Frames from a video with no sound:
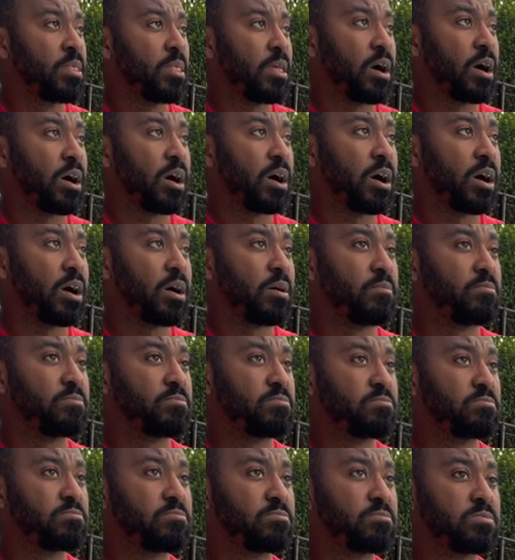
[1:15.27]
um,
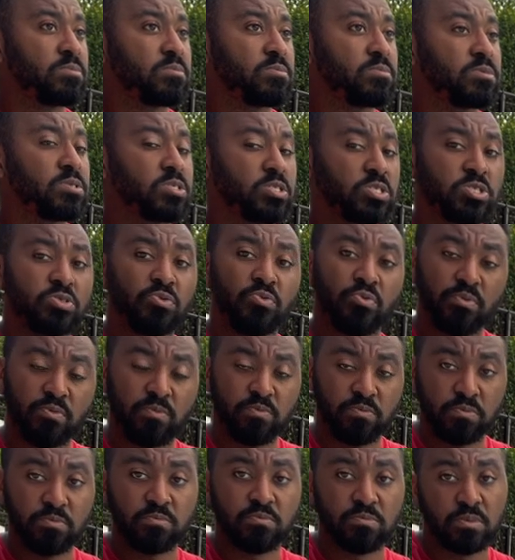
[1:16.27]
you,
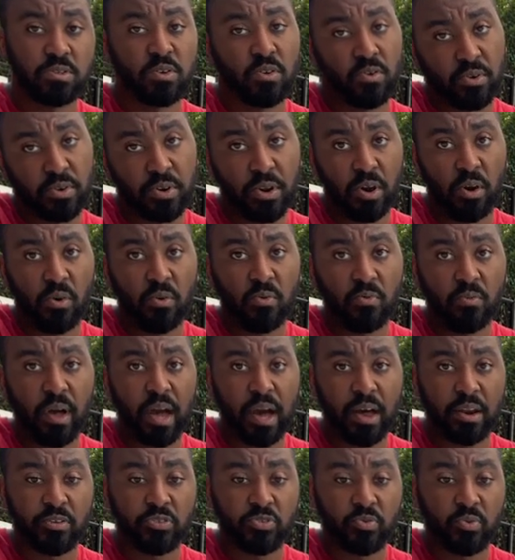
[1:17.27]
will, you will know
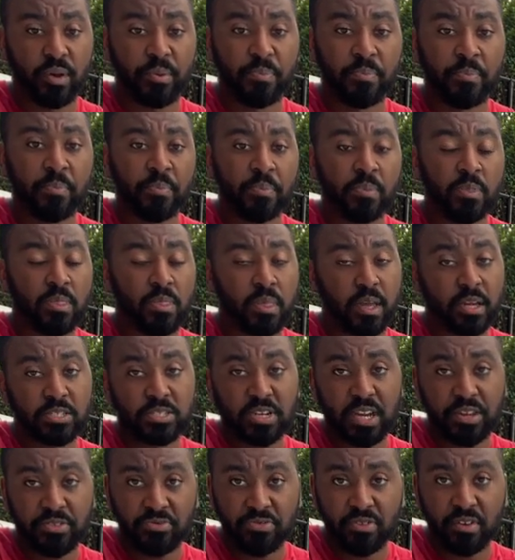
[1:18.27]
how to swim and
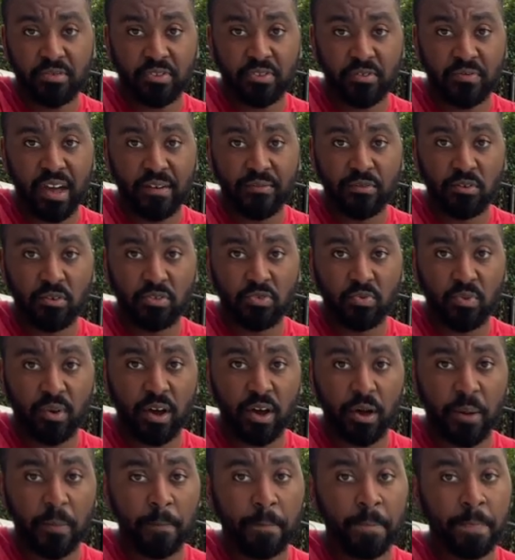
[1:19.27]
chances of survival as
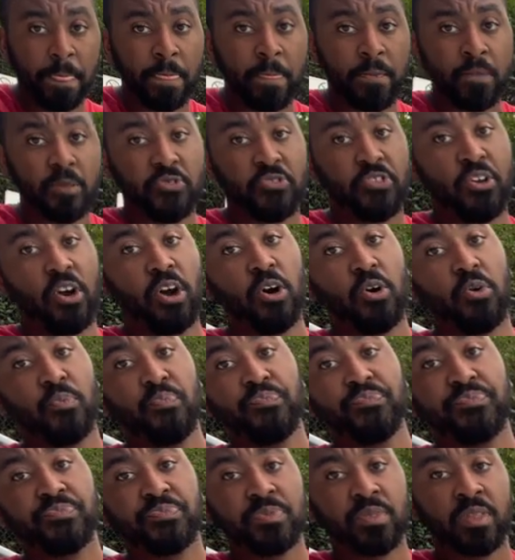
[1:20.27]
well. So
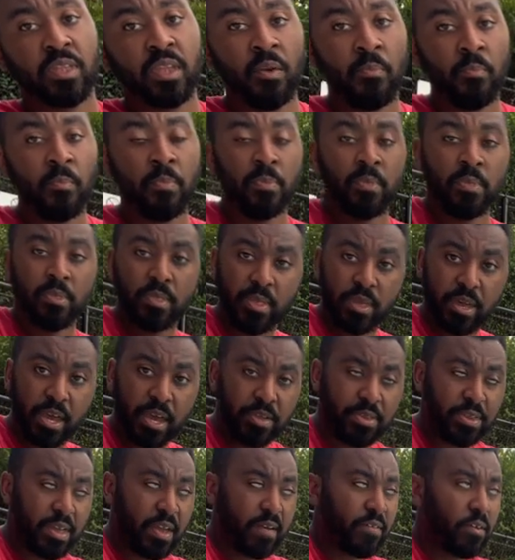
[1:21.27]

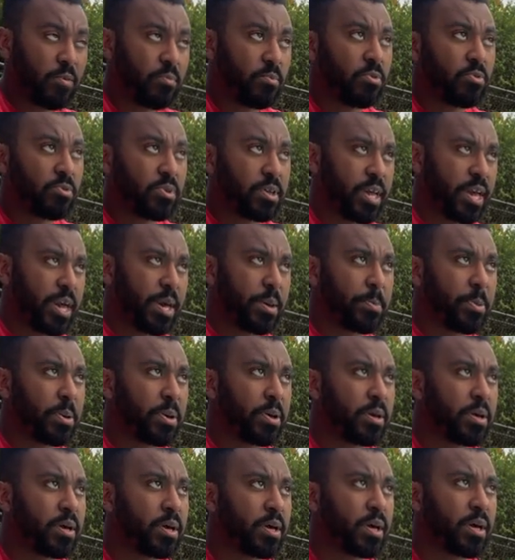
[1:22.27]
in Navy boot camp,
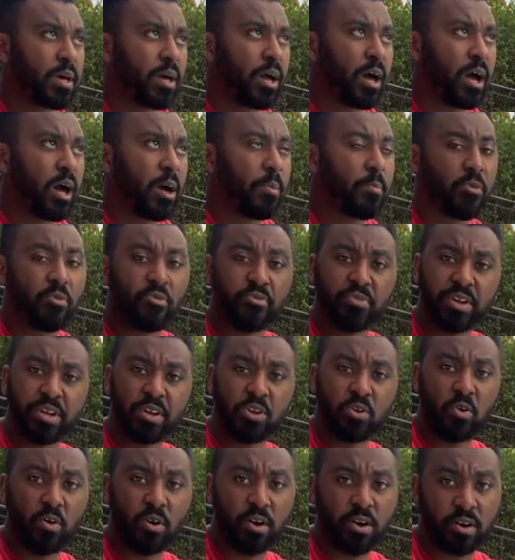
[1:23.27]
uh, Marine
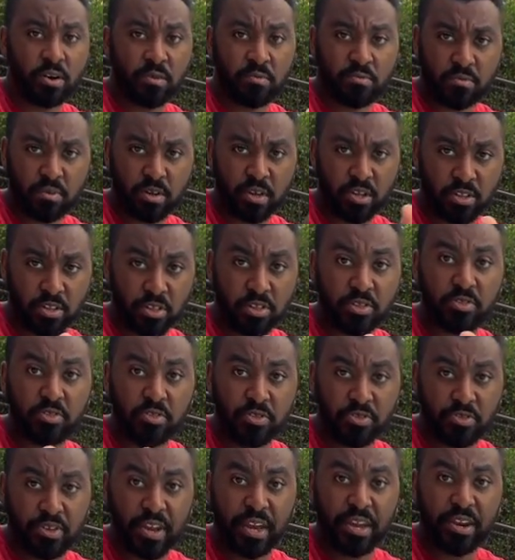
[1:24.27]
Corps can
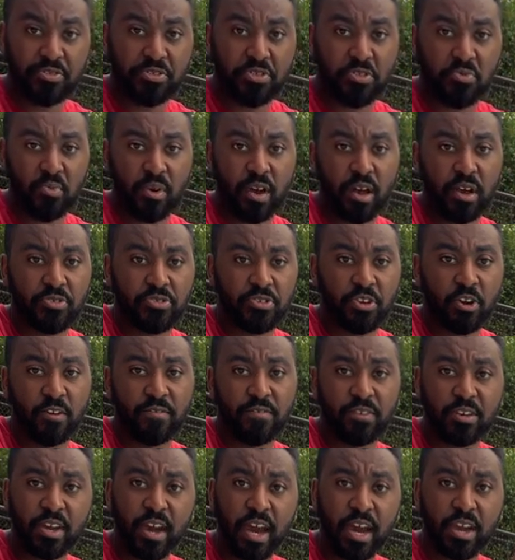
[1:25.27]
say this as well. So if
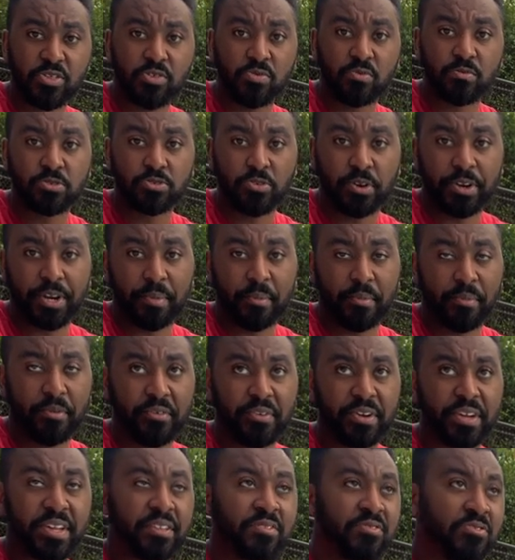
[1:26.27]
you guys who join the
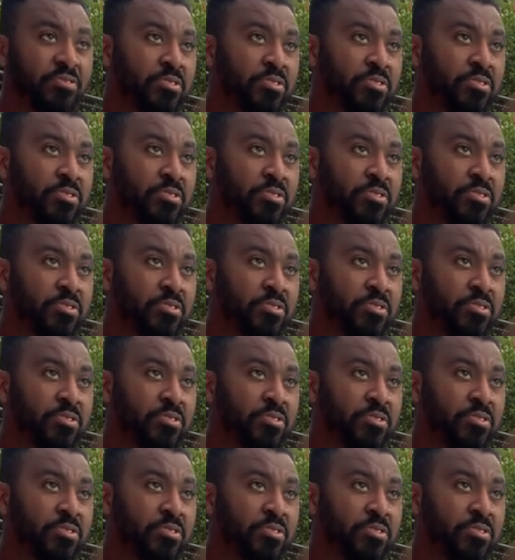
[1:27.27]
Marines,